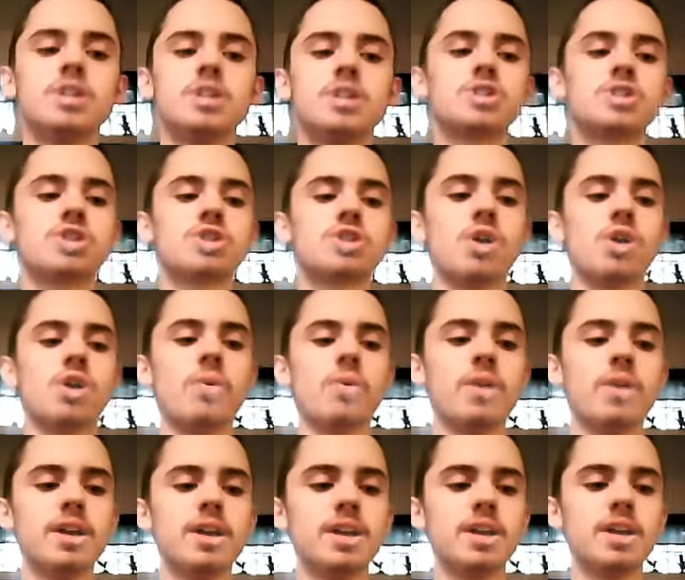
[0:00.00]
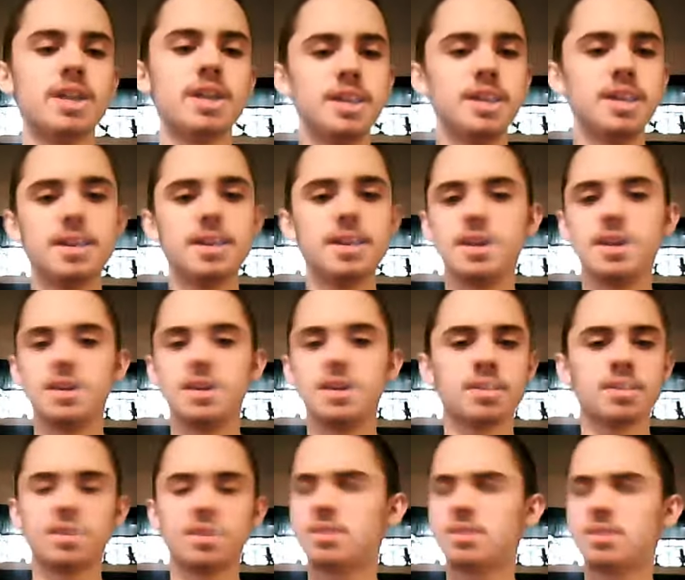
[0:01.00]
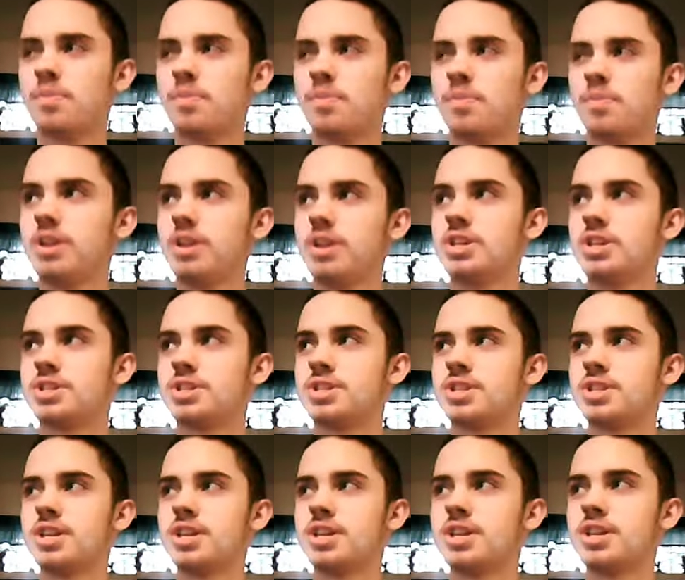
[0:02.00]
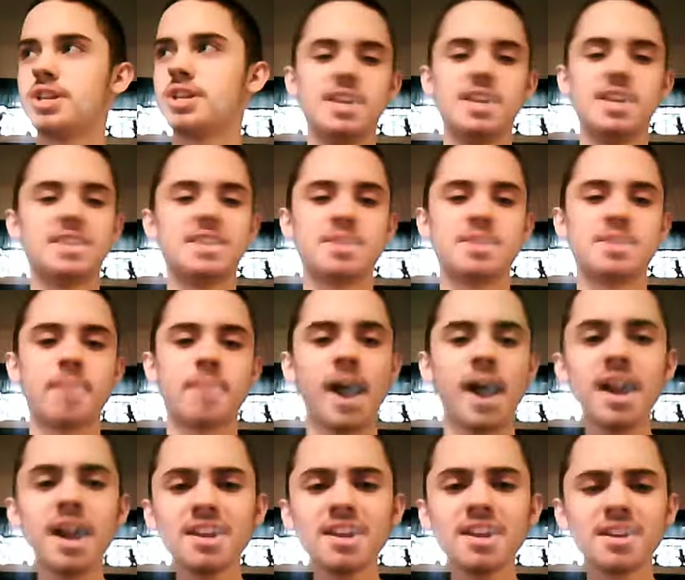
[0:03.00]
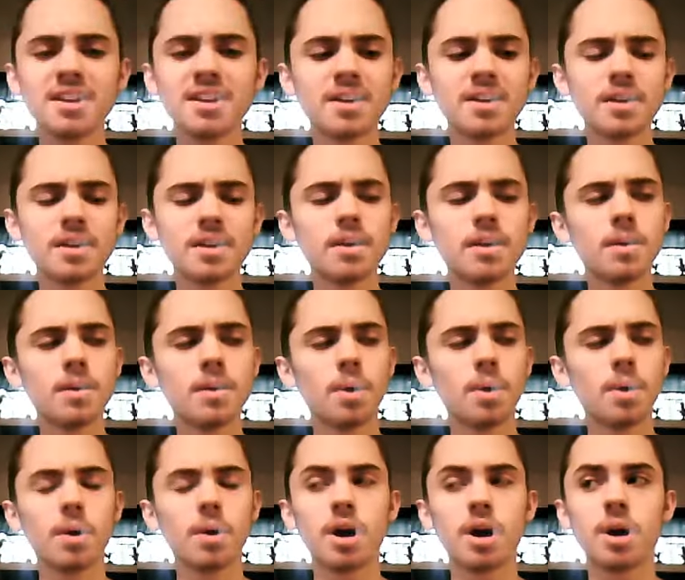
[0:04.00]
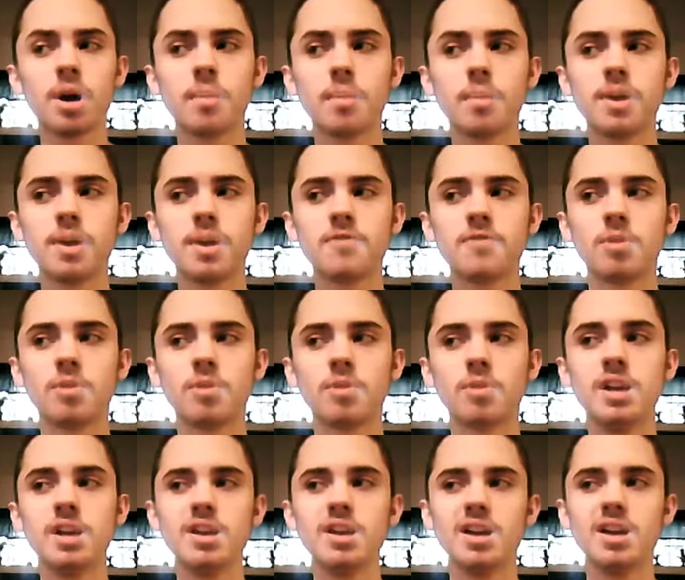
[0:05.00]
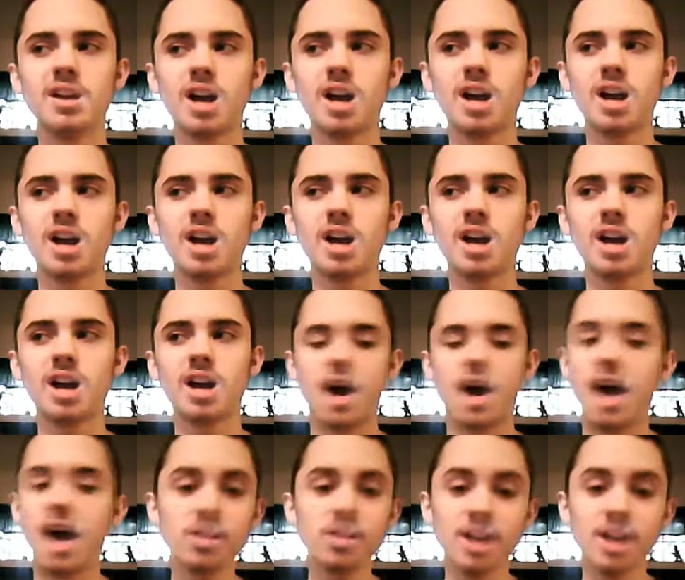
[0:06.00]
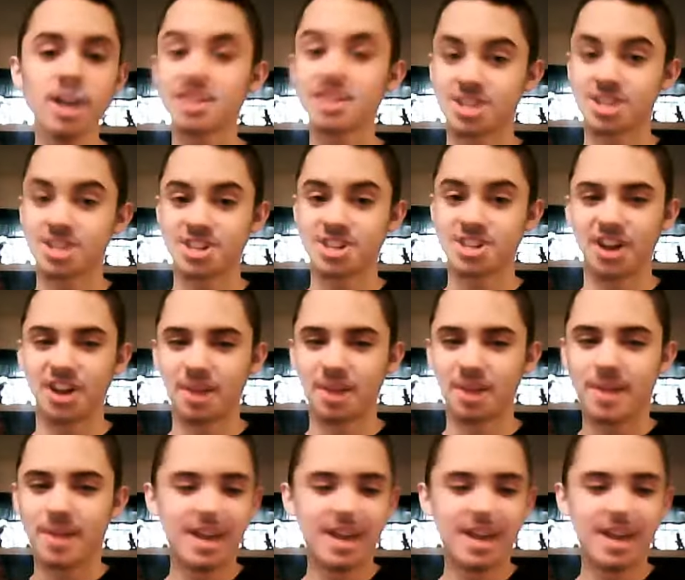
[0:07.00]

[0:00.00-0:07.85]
So, the point is it bad? For me, I like this game.